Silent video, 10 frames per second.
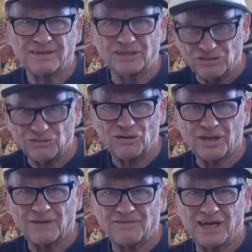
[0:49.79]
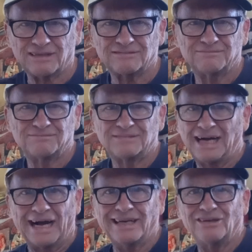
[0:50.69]
Did you know that fact?
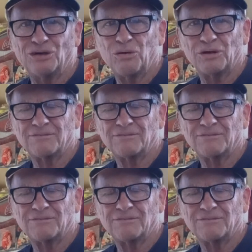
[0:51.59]
I didn't know